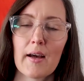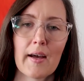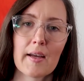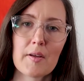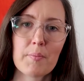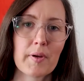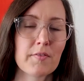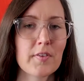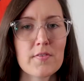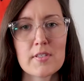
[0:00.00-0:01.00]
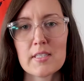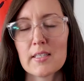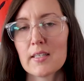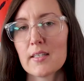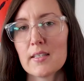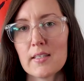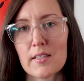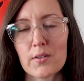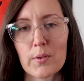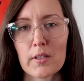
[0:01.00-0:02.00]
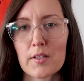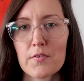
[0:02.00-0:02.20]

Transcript: I bet 50 and he quickly